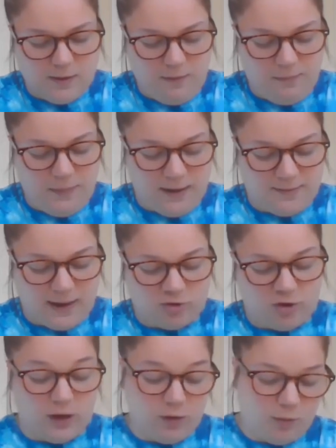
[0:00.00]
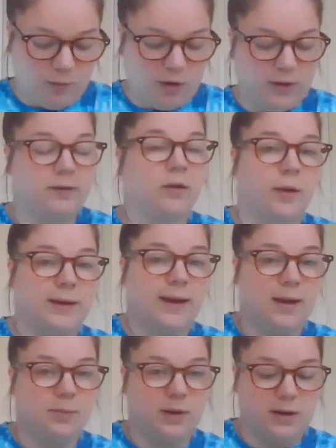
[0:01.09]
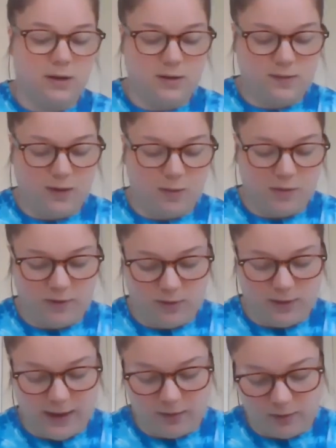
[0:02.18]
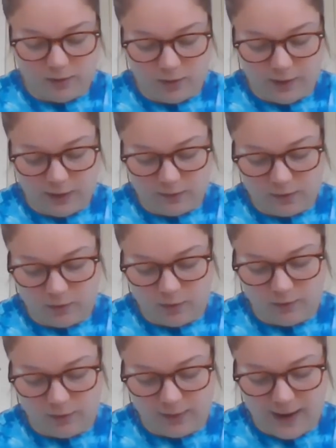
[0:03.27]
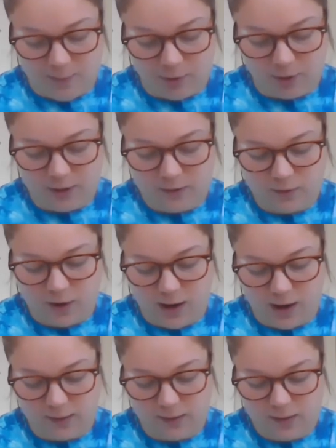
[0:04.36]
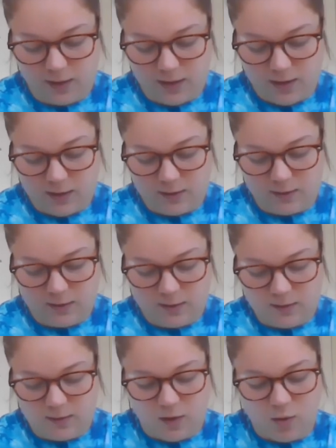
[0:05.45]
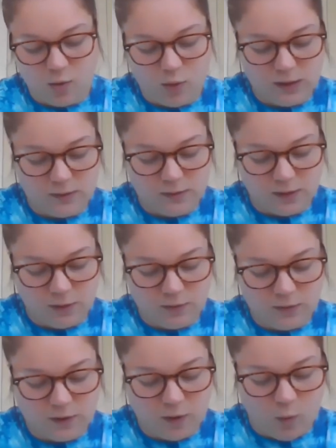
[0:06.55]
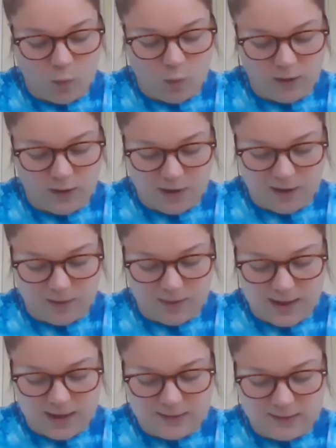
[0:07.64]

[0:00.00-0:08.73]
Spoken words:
That's actually normal. It's going to happen. Some of your lines are going to overlap or crisscross. So don't worry about that.